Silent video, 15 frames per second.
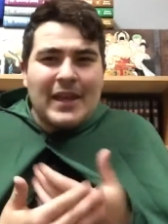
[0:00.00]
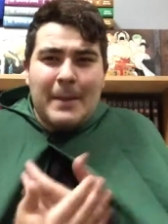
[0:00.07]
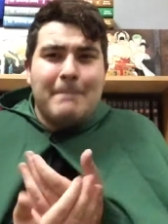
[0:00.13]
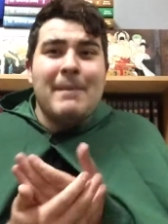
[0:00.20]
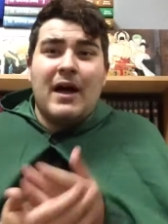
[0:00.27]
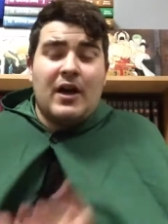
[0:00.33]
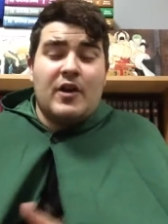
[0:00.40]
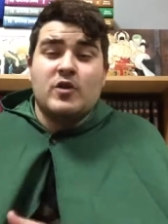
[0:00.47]

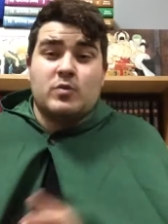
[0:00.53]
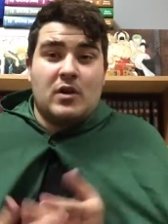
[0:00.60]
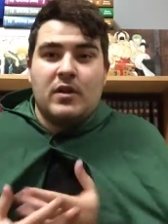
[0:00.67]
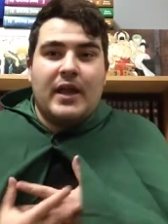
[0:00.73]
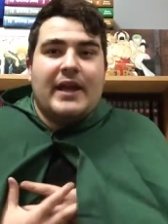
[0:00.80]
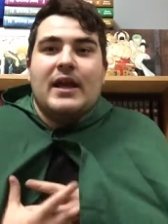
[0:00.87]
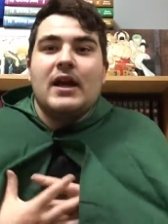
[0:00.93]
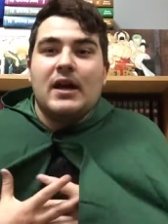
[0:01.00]
Meliodas would have
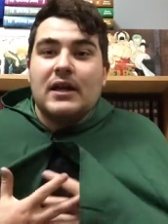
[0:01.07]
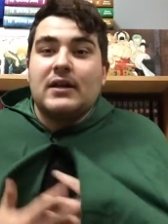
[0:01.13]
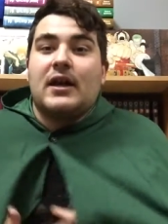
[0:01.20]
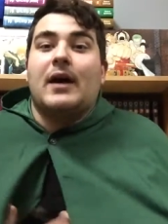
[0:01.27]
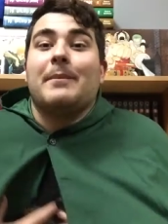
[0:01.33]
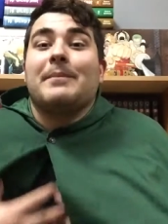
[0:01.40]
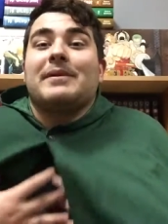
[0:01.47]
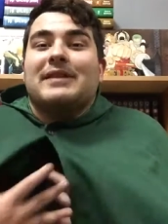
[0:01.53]
like
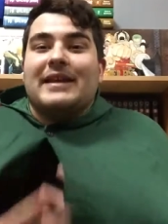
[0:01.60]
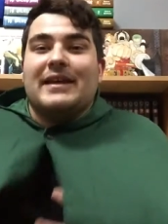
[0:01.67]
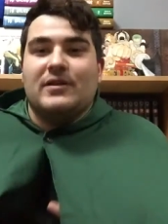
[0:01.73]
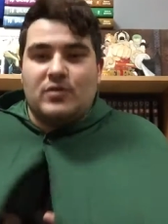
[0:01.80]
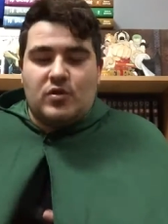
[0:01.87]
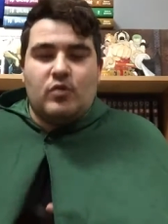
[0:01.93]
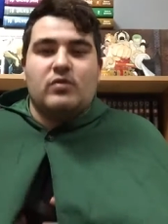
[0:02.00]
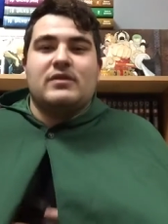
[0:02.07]
come
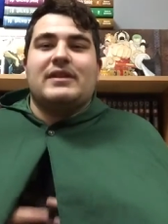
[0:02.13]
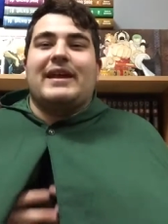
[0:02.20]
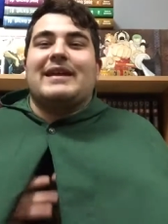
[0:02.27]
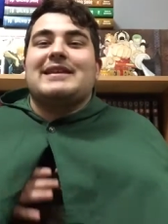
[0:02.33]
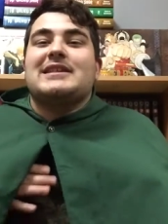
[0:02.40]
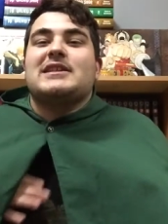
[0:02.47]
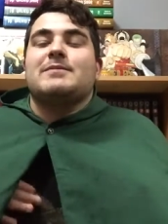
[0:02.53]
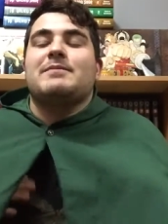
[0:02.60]
clean to and like
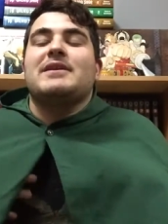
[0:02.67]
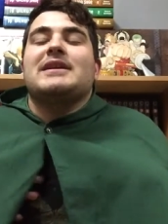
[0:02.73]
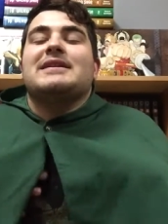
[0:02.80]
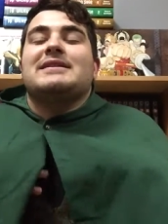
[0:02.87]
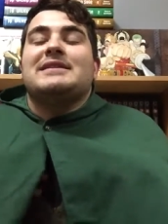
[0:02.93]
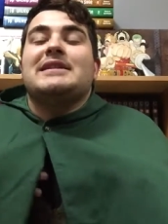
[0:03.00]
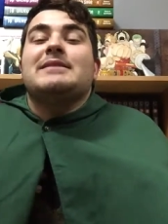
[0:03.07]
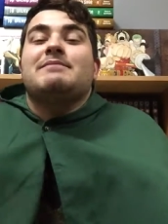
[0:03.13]
speak
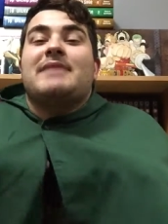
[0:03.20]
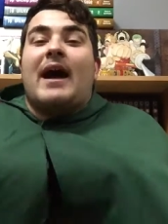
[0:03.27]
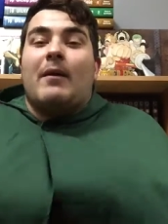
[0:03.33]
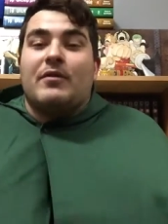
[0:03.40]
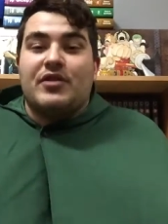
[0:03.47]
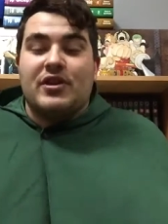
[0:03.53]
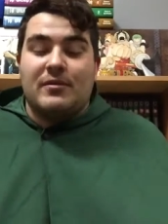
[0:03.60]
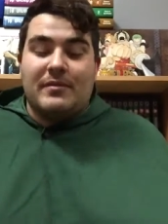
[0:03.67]
deep down
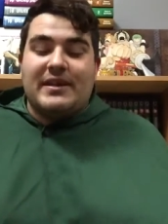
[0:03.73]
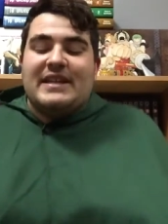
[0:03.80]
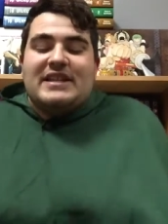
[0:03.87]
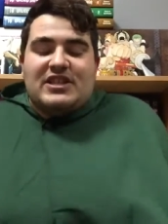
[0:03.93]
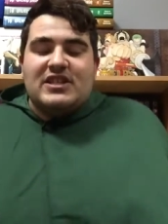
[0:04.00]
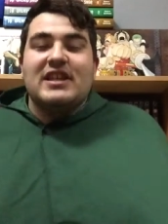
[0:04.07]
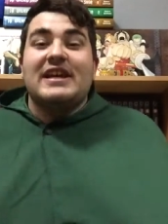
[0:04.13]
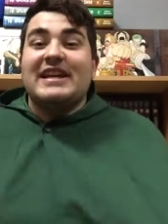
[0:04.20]
with him, and he
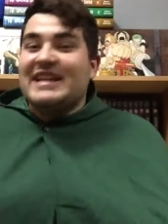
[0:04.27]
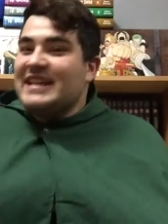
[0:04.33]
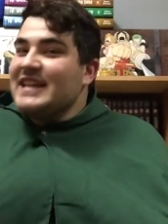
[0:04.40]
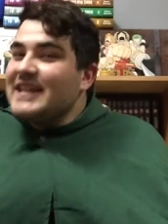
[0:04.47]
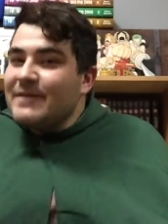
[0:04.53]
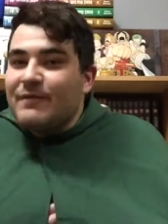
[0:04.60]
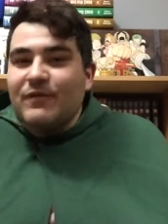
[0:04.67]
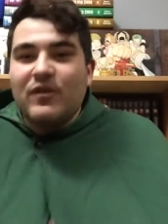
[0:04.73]
just
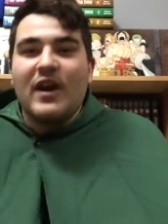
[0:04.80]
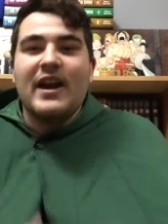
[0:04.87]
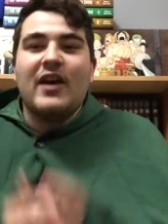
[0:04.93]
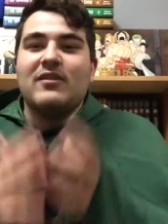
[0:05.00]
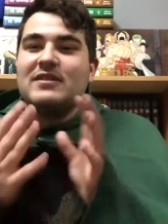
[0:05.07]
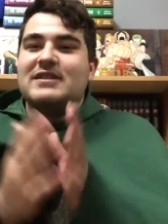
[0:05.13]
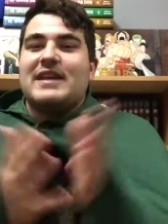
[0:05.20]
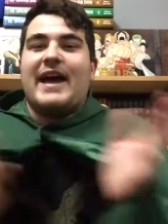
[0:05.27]
he front
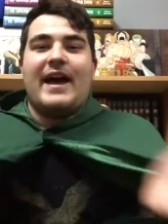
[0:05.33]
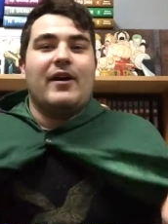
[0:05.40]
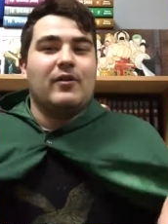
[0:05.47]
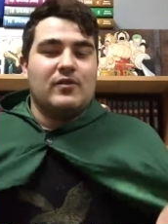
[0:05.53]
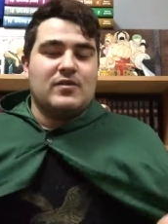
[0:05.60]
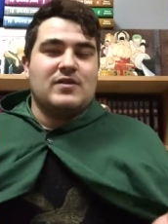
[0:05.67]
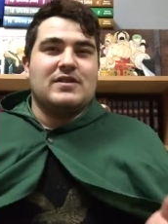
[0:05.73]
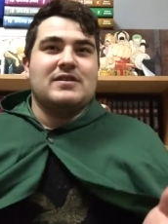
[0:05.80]
out
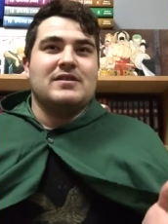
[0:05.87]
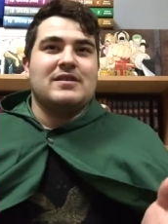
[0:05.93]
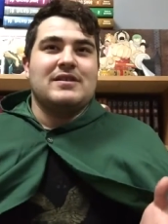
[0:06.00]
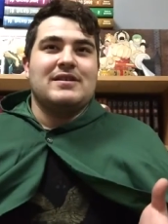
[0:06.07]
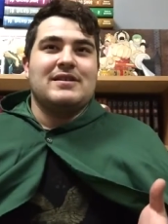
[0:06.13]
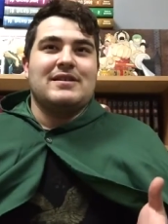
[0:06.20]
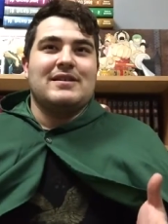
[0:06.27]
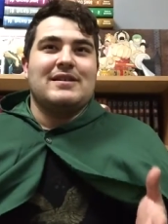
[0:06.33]
tells
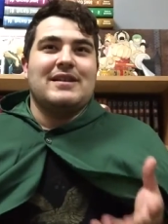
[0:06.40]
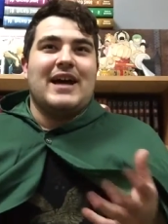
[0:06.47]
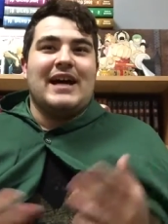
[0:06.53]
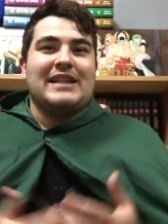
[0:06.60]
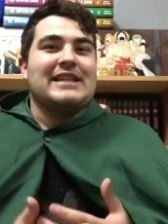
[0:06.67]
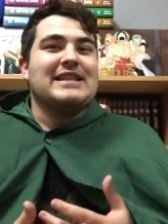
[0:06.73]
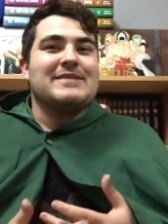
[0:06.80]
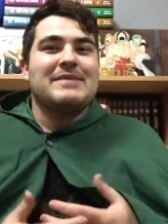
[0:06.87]

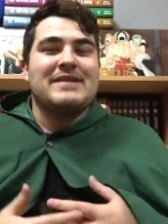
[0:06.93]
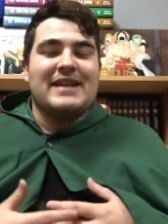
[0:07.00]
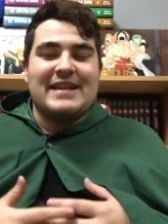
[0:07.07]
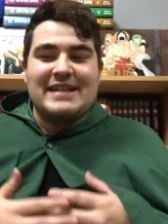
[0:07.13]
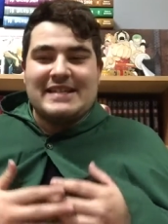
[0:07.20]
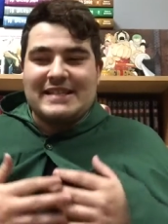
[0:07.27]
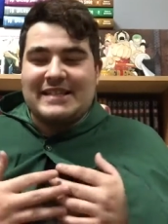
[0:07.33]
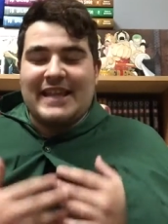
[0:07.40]
Elizabeth that
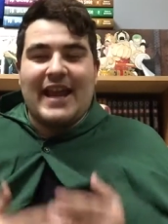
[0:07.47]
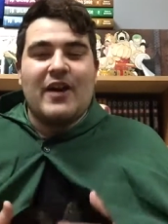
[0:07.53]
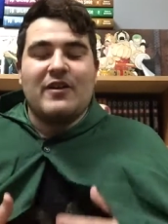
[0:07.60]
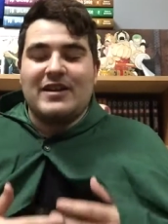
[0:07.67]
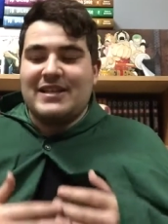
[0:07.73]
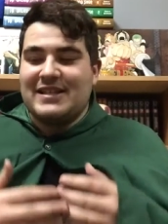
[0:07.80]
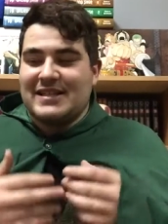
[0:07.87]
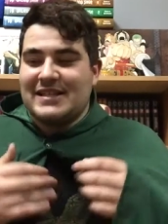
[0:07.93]
he's
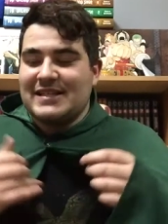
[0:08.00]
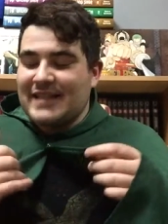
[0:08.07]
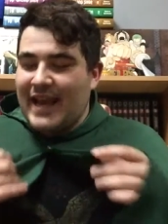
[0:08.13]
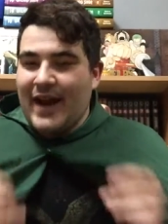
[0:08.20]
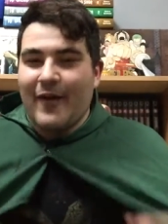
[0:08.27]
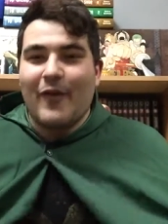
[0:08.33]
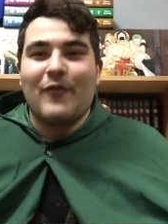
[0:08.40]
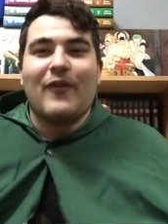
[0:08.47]
scared. He is
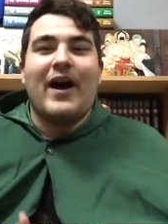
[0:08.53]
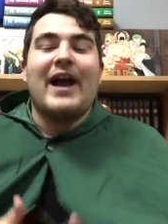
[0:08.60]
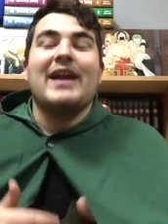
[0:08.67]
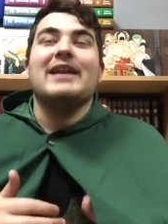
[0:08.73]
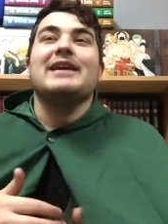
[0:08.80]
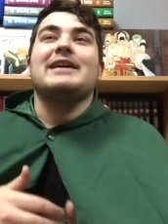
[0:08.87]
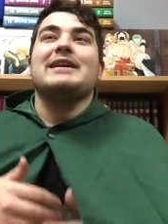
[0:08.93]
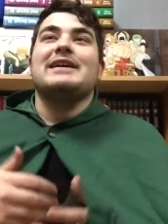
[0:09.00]

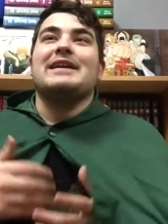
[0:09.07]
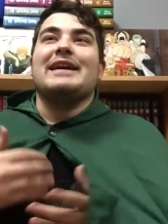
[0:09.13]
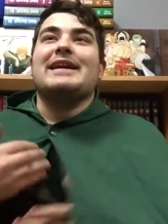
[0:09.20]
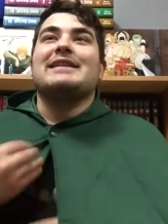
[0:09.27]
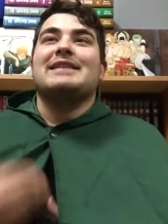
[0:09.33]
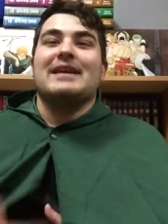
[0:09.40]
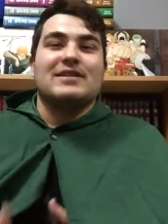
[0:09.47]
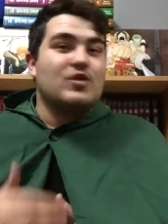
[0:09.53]
terrified. He
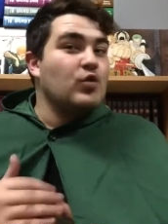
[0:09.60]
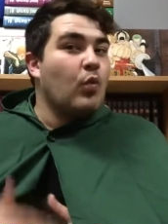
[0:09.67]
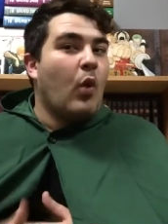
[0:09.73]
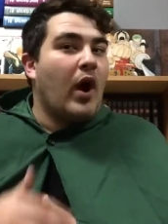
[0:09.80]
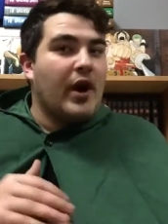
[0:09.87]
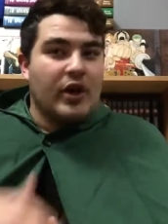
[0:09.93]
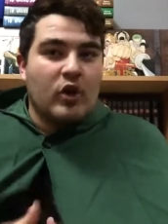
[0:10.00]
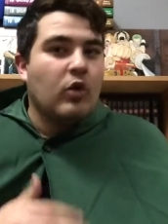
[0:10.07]
doesn't
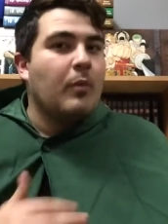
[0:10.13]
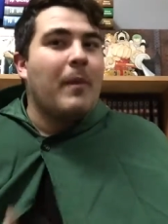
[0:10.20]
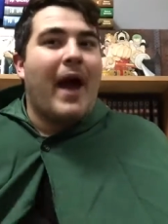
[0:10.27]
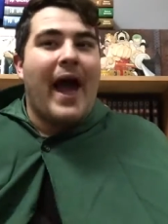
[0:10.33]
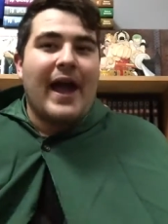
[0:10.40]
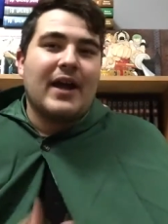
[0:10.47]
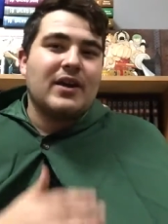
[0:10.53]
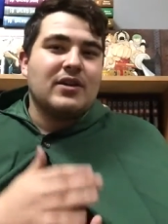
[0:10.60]
want to go
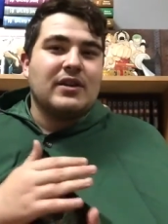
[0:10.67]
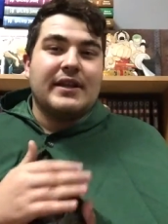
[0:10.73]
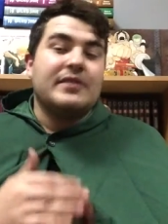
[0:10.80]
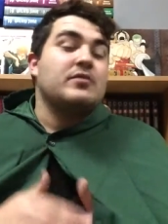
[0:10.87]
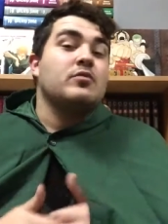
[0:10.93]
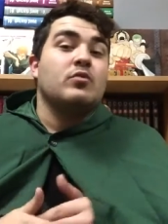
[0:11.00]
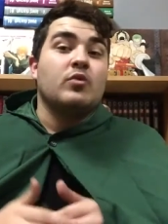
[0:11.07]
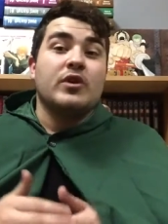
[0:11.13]
back
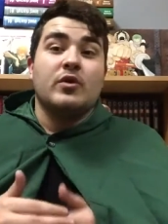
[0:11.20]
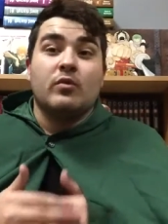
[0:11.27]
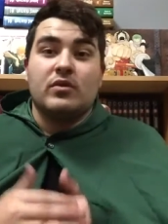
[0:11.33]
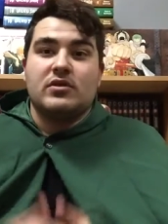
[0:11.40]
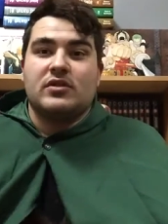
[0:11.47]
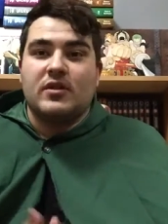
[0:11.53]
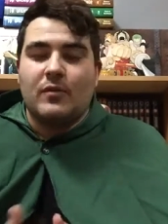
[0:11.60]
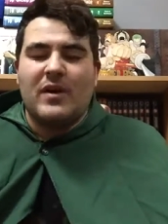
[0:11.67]
like to who he
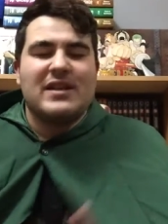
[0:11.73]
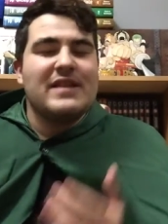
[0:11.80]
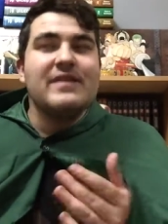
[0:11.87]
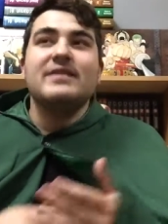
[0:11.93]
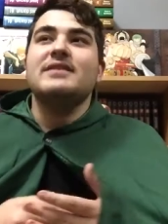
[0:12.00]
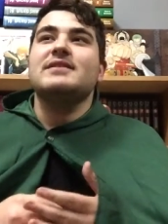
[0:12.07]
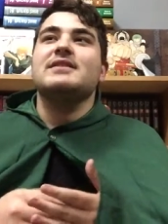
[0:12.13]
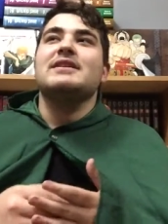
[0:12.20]
originally was, and
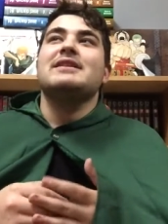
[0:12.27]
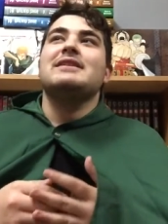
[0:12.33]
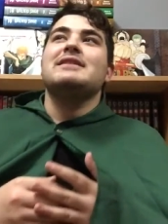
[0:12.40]
this is